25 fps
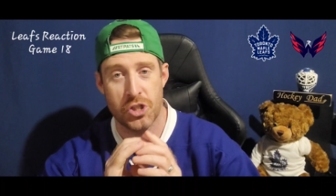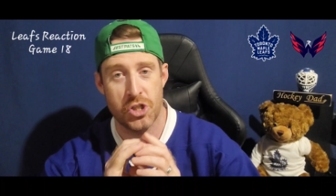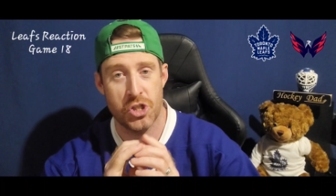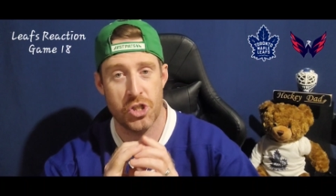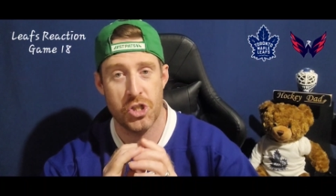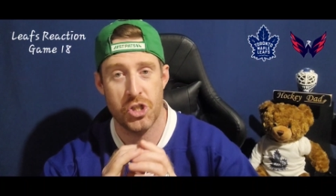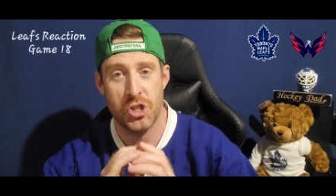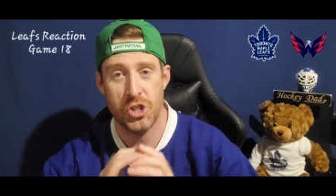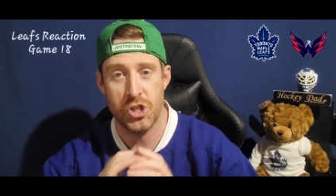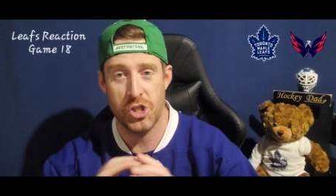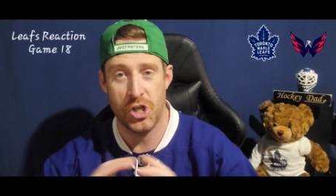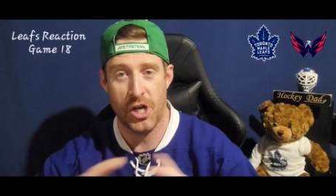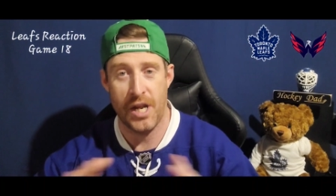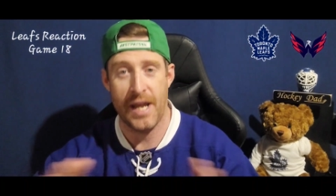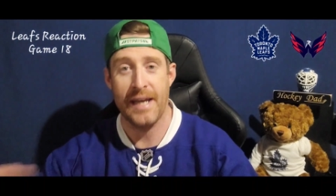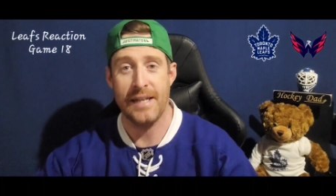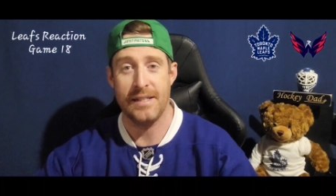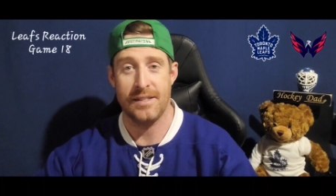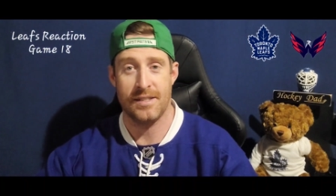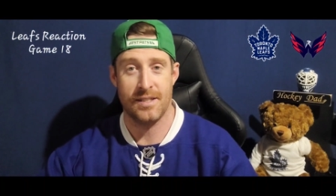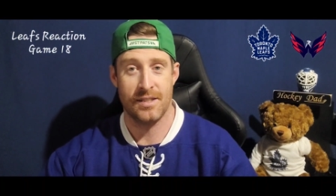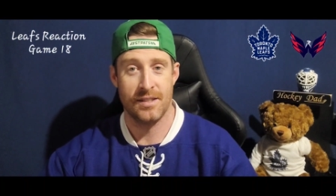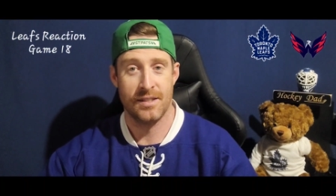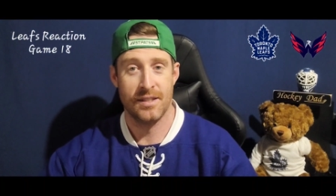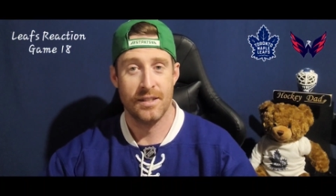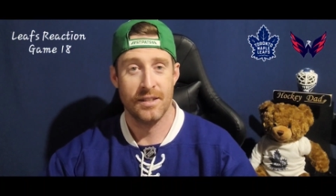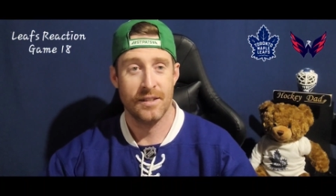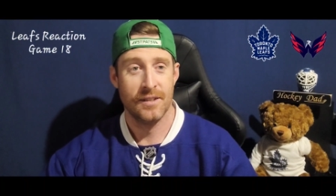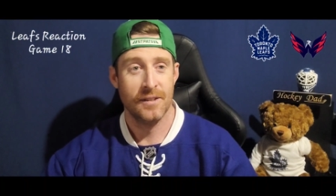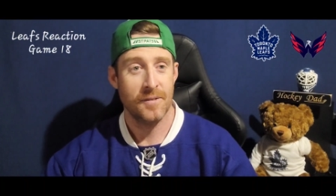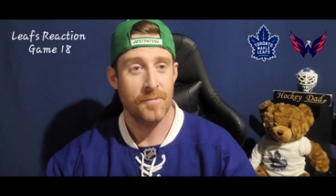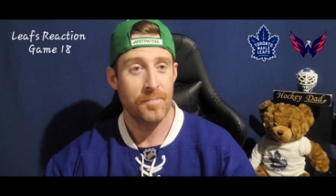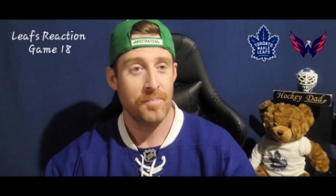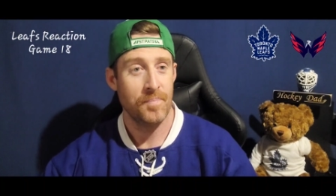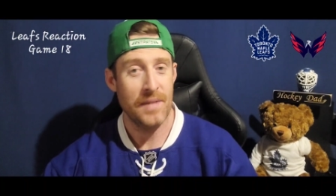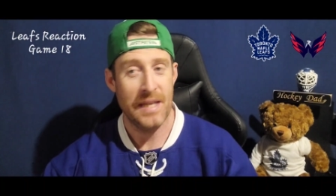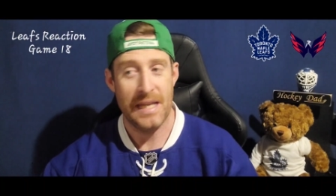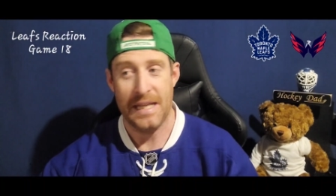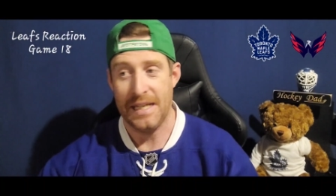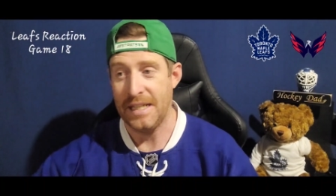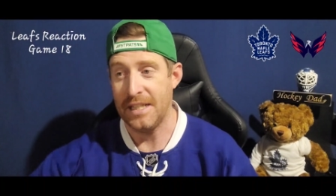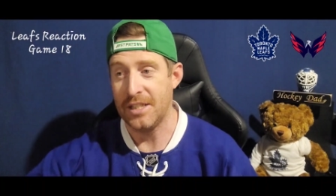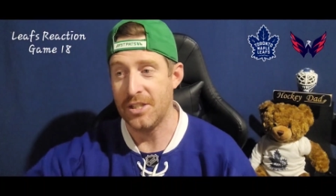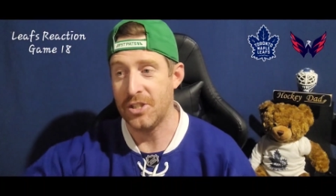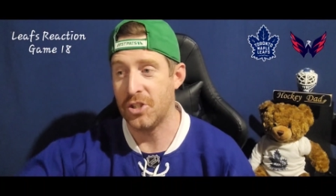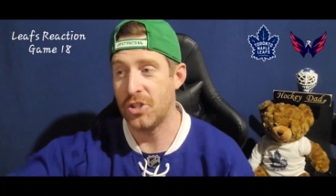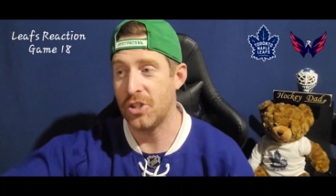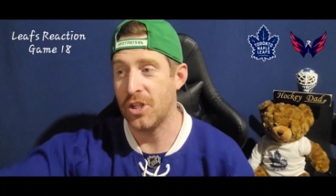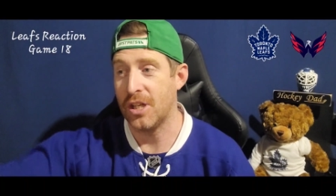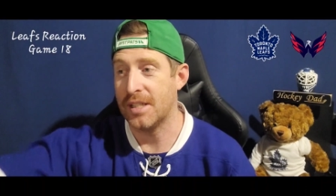shit and
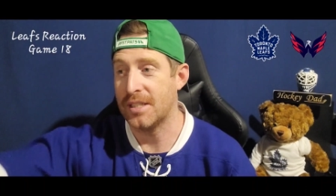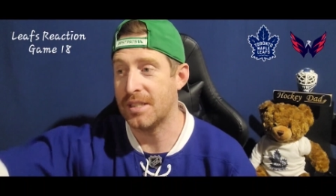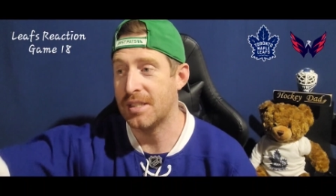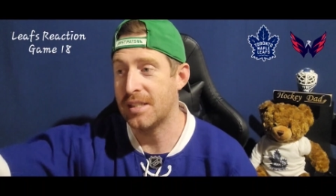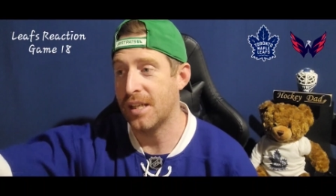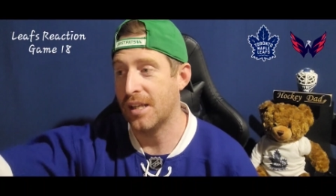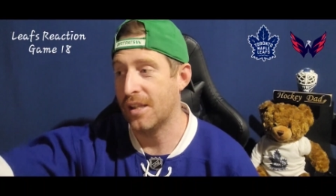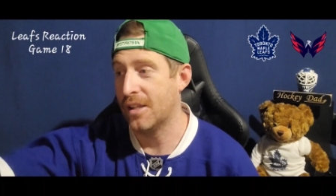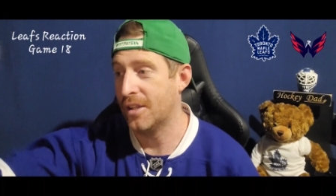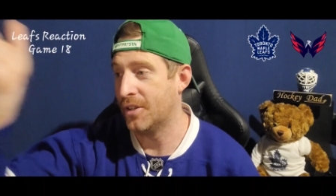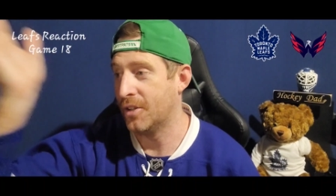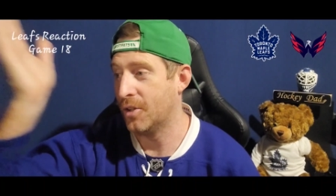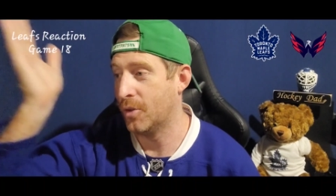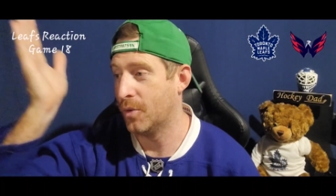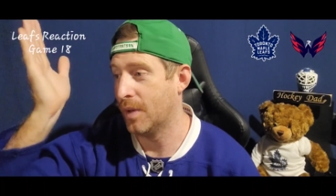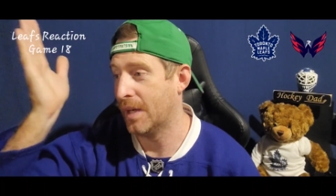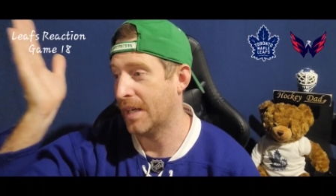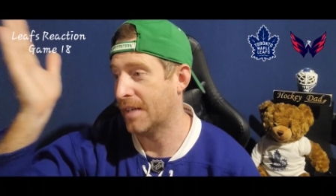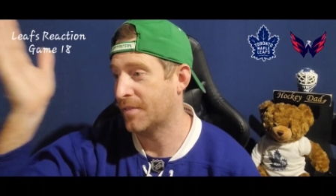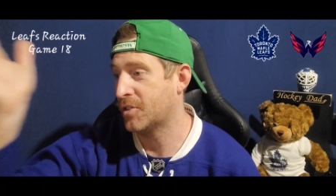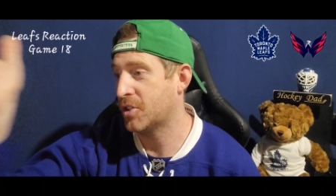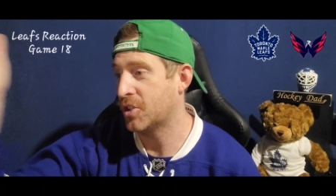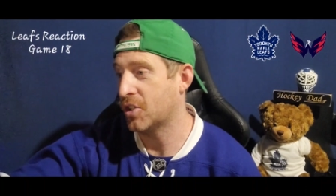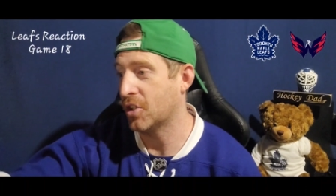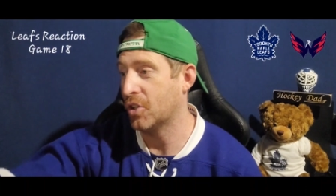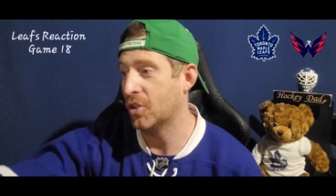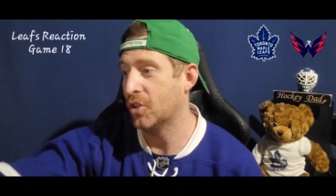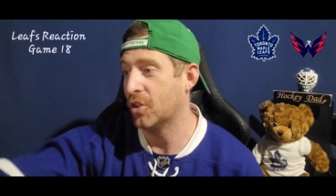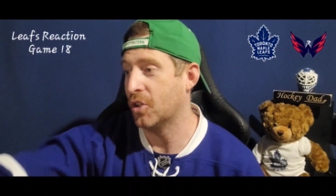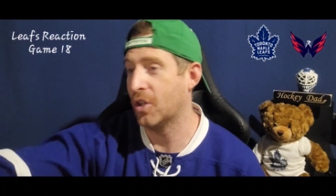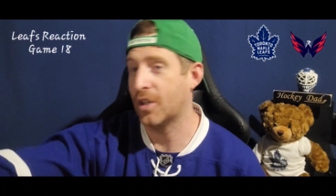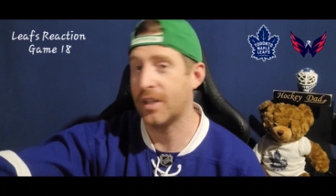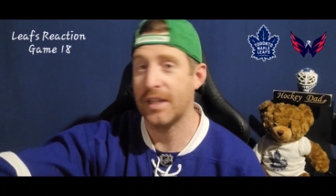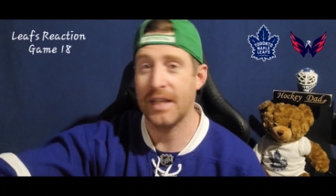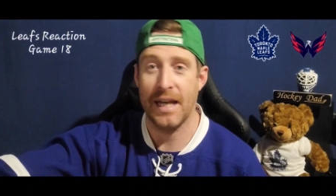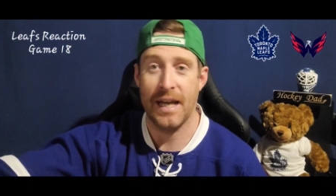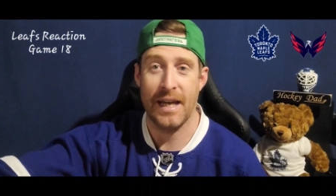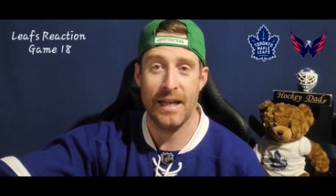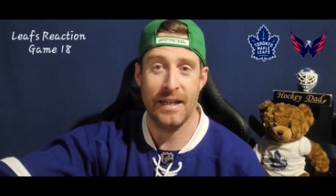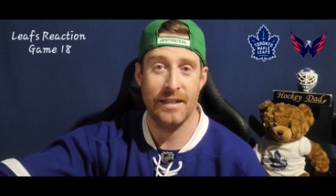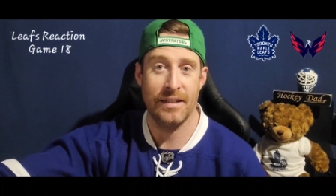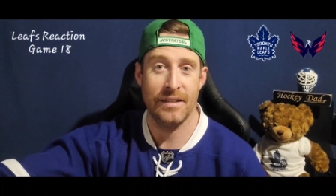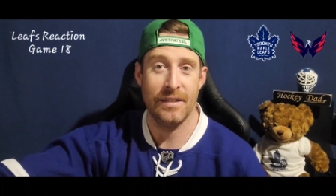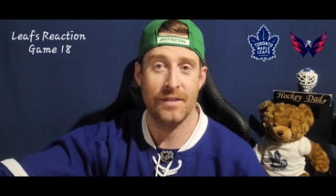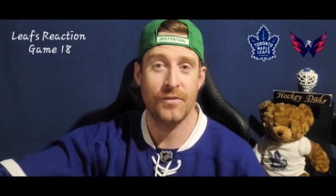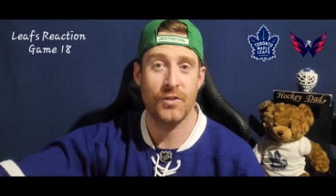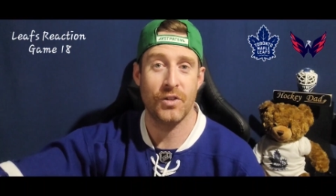he's just telling the refs to look at it.